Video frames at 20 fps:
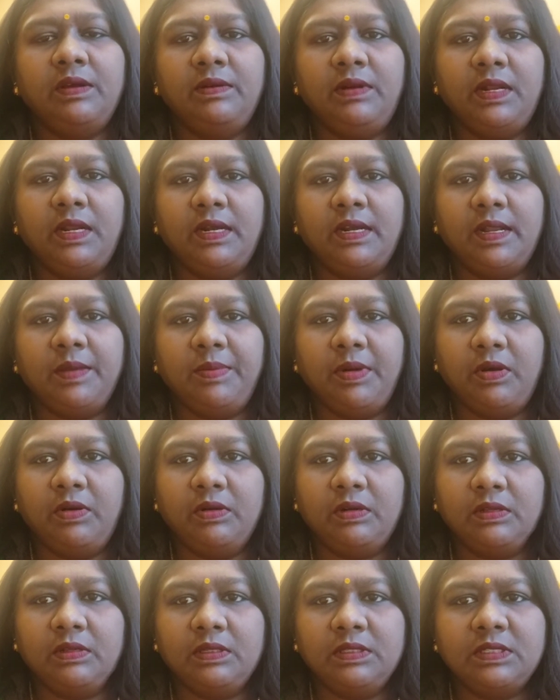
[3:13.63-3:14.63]
learned
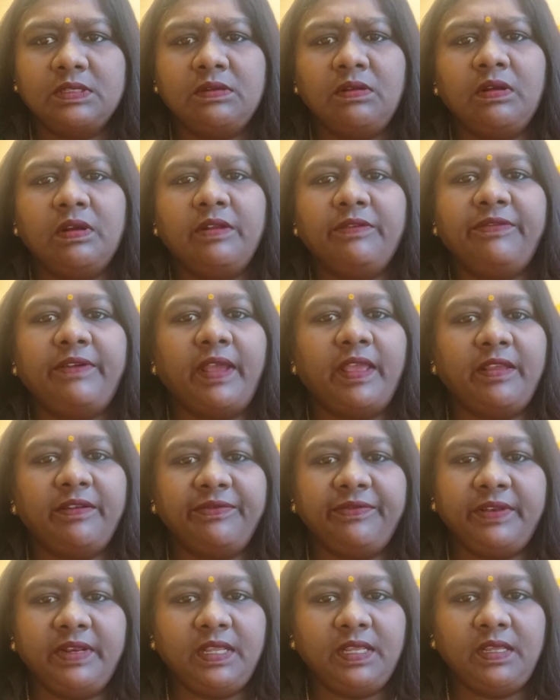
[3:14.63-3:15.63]
about it's not a fire
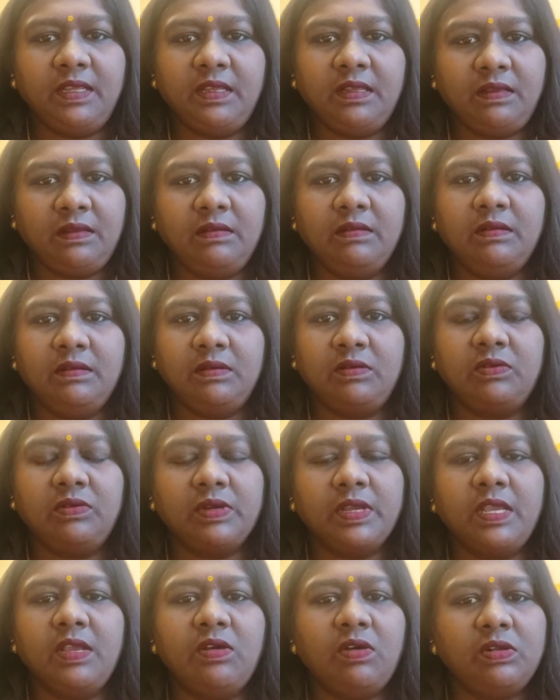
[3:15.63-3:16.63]
free
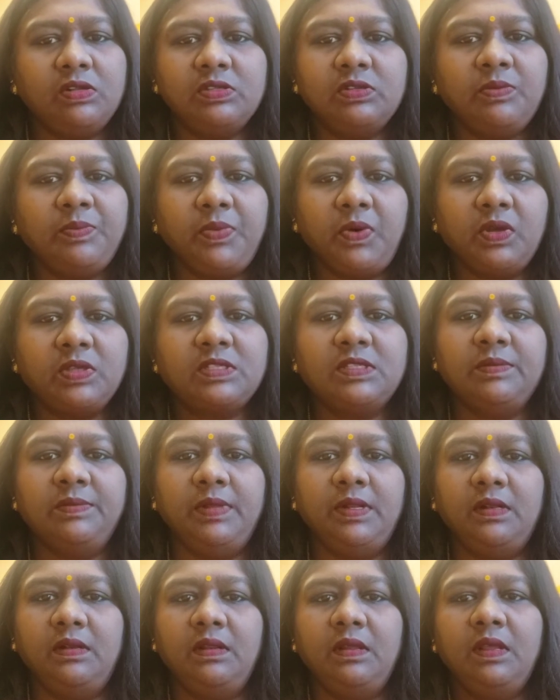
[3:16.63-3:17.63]
cooking also
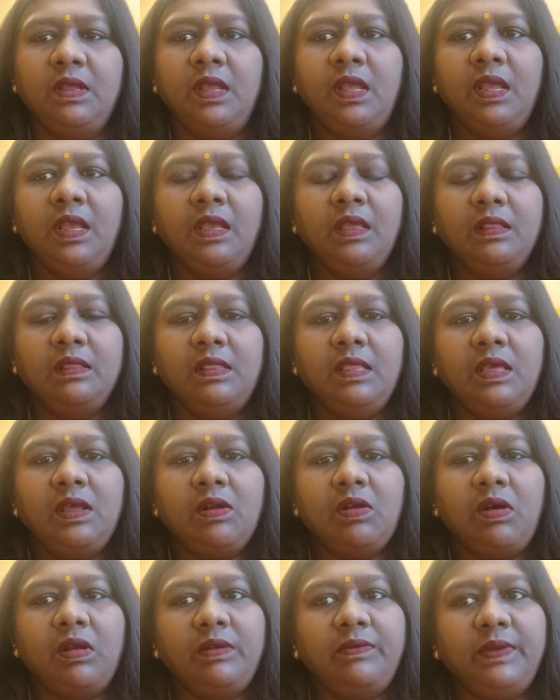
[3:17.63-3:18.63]
possible. They
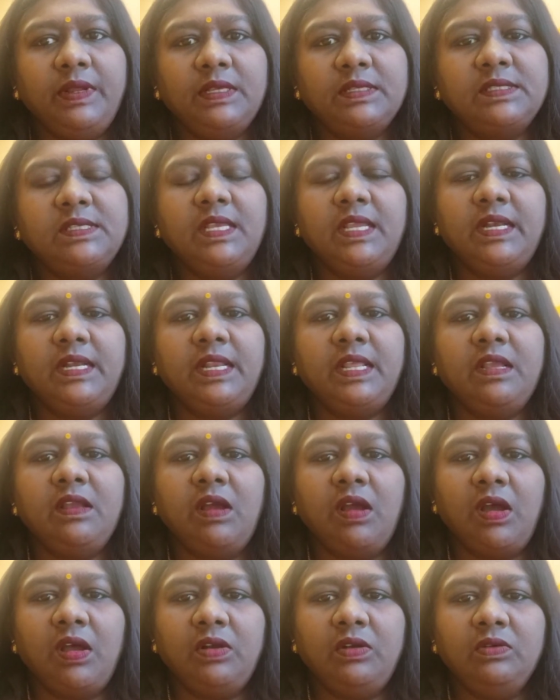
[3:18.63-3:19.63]
are always eating
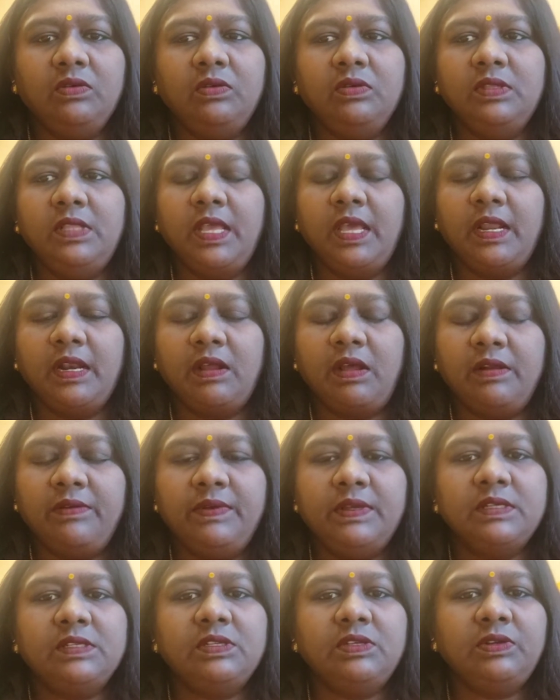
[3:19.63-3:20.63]
aloo, they are
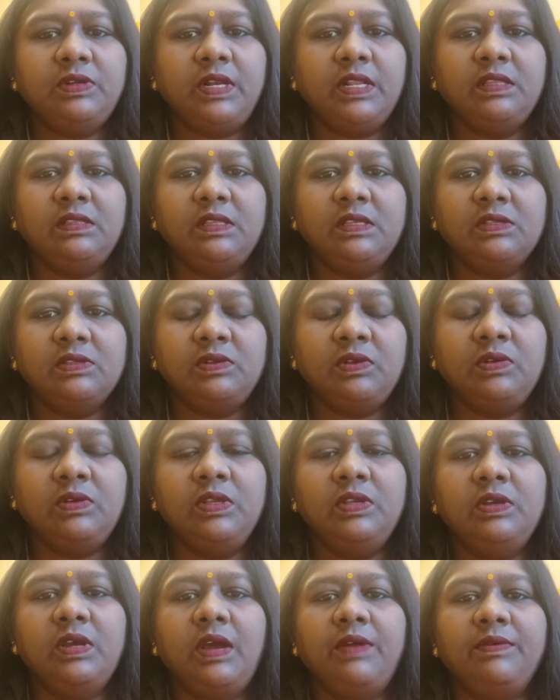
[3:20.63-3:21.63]
always eating this, so
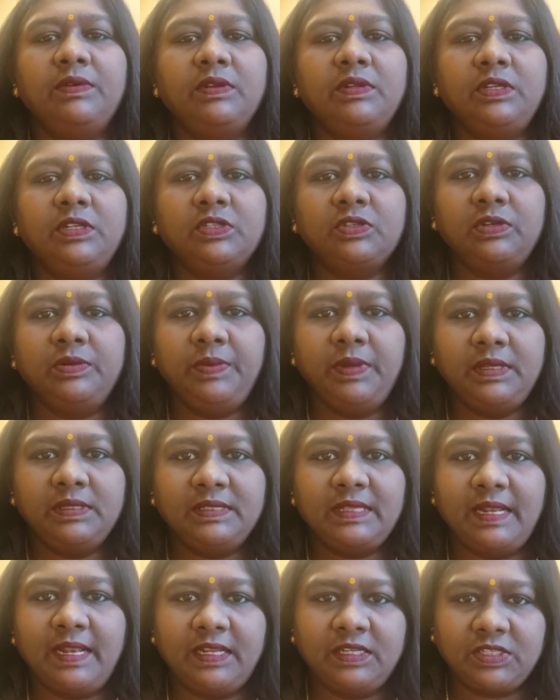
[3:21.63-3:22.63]
you have to, it should be
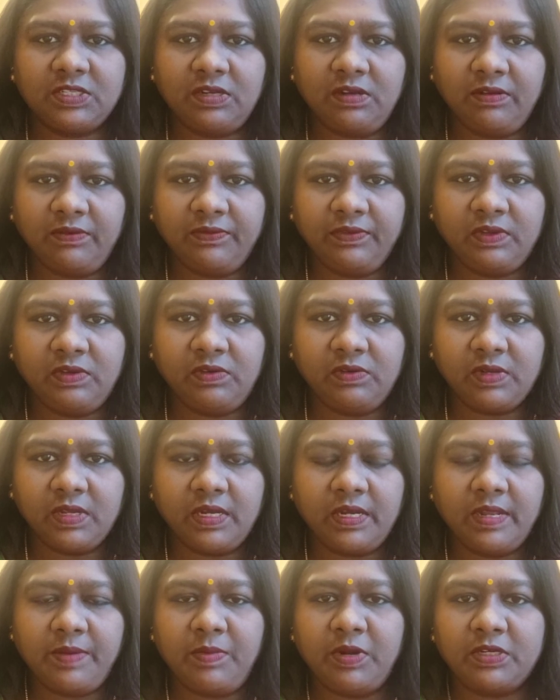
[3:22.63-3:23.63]
selection of the
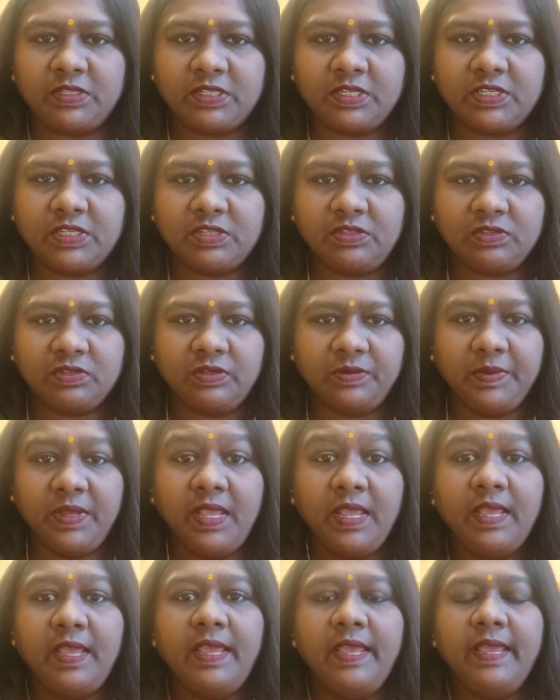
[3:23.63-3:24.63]
cooking demonstration should
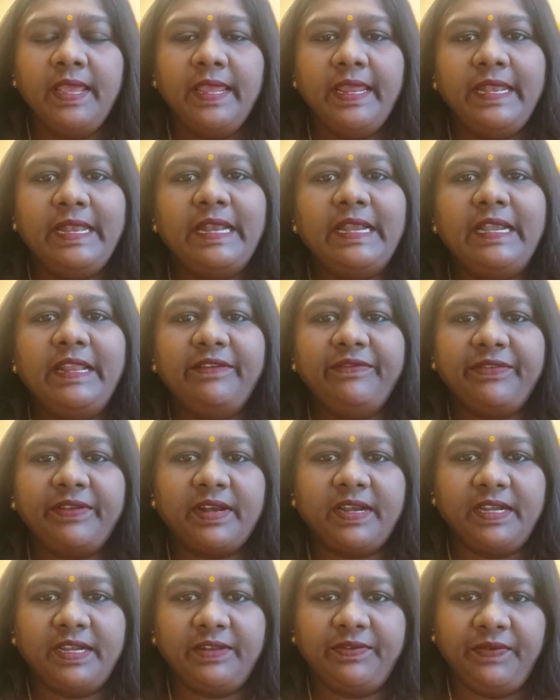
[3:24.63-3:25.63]
be in a
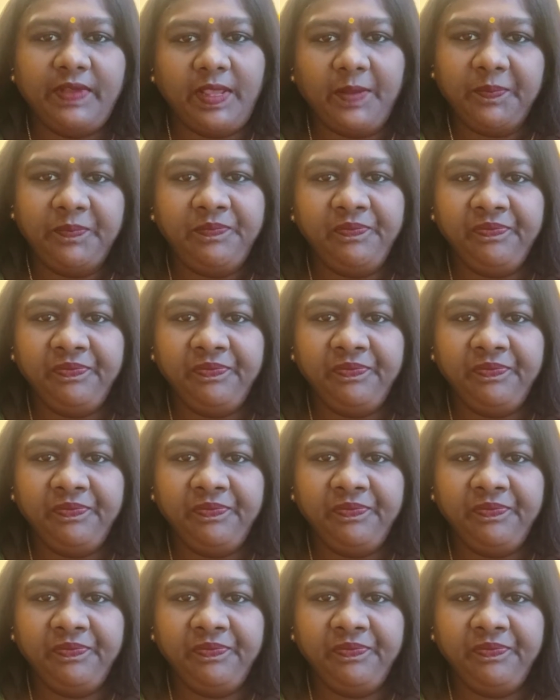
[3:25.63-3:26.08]
different way.